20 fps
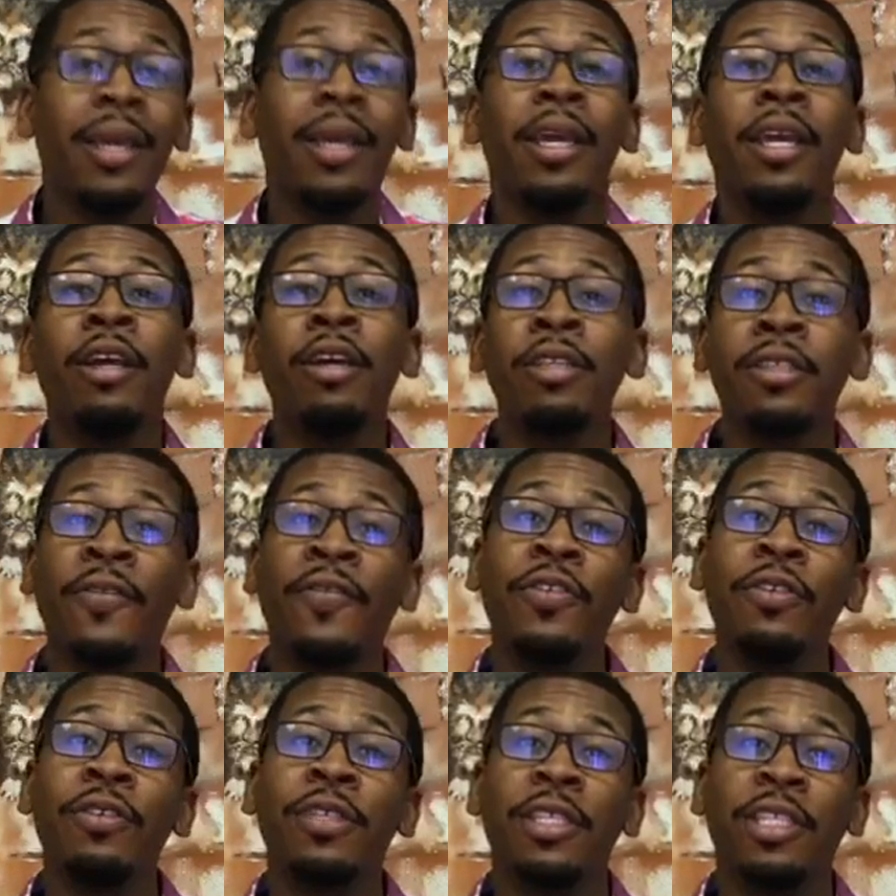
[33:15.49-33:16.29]
Here's a
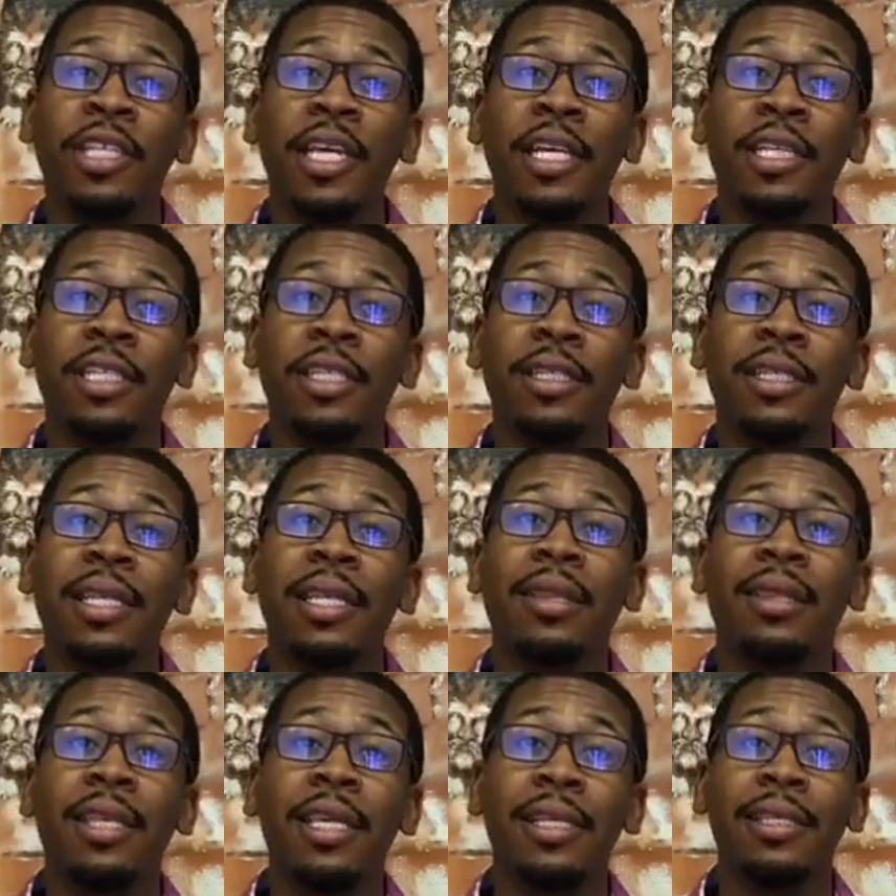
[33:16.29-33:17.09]
few suggestions
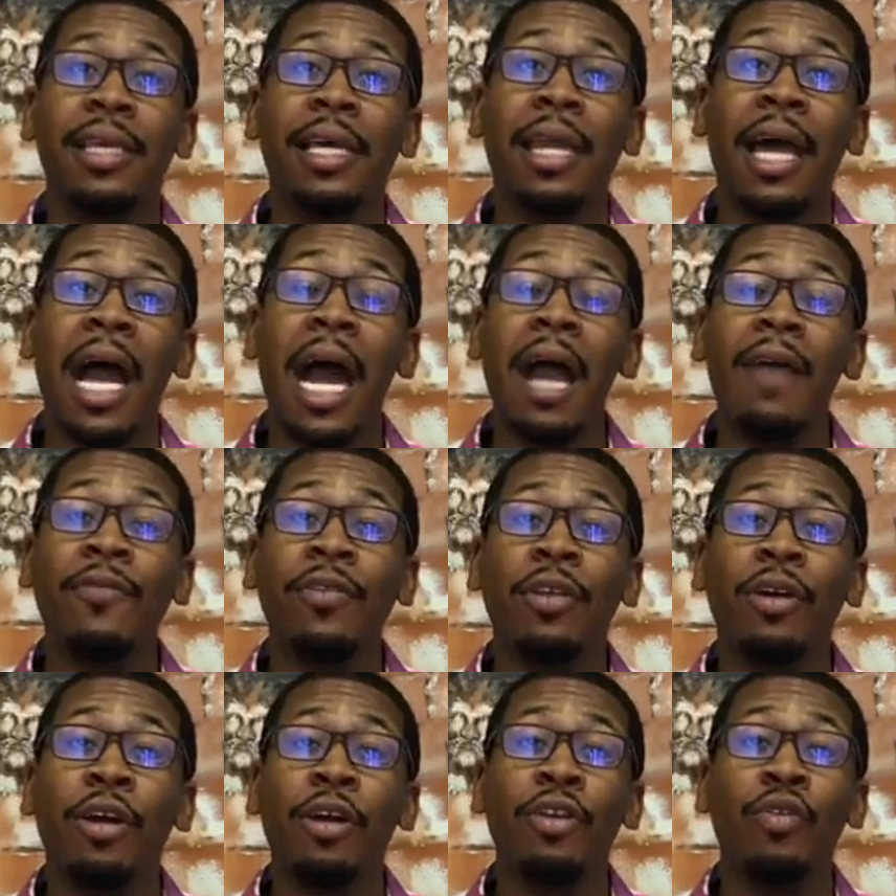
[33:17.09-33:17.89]
and things that I've
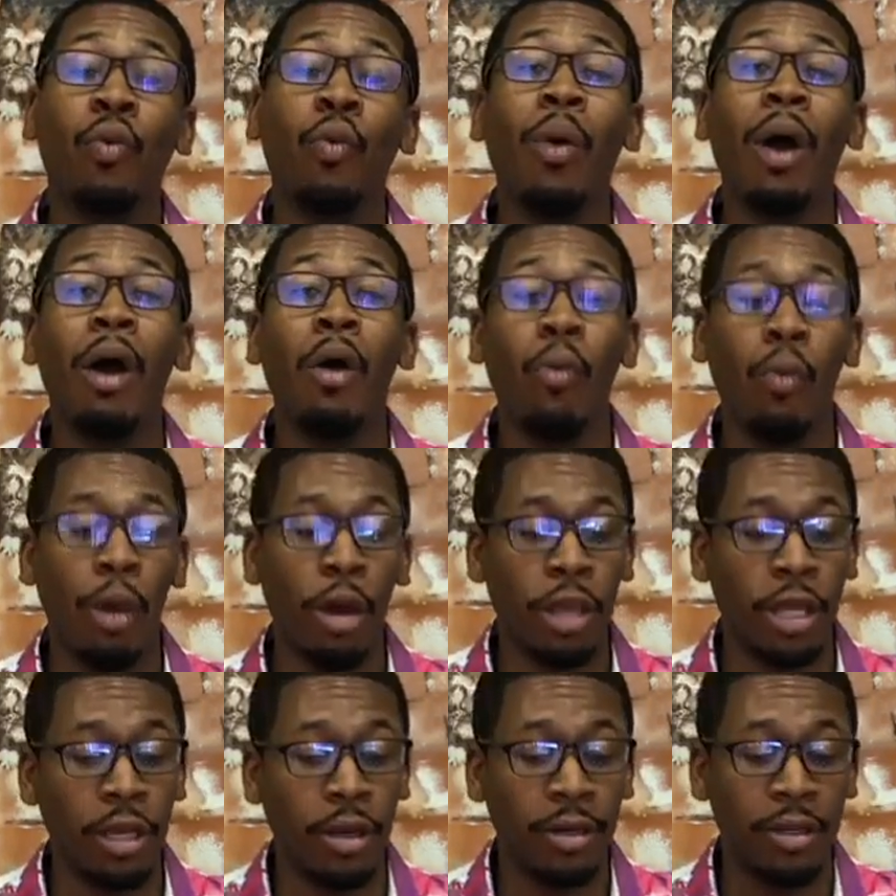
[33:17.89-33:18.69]
learned while
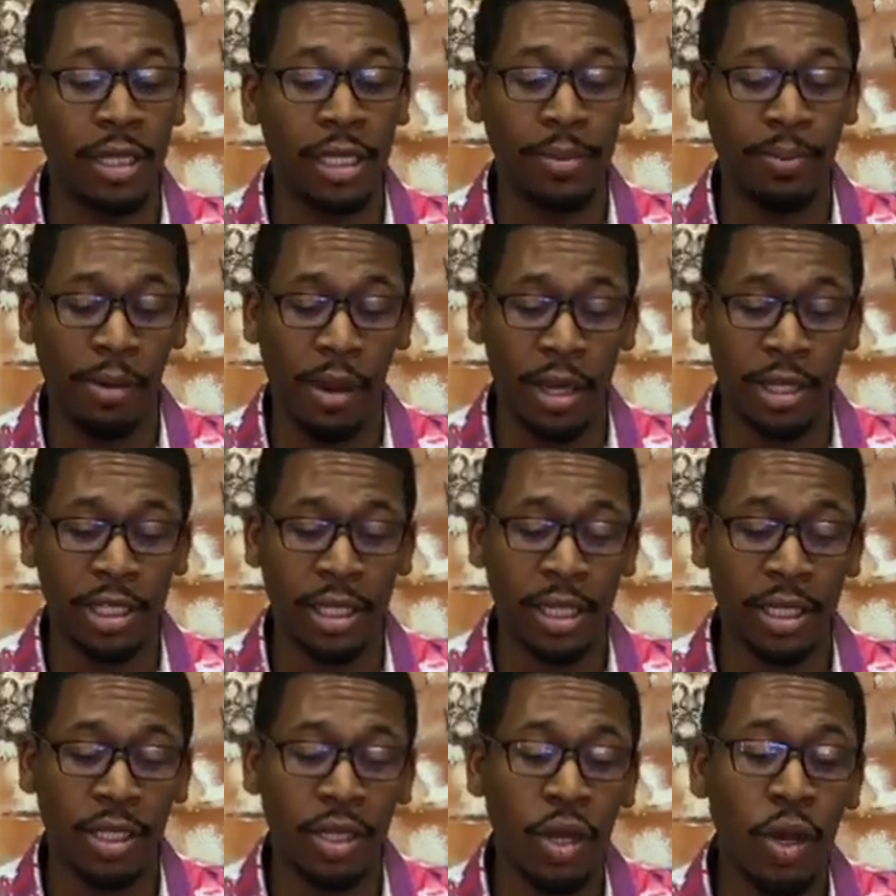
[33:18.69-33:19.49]
working on this project.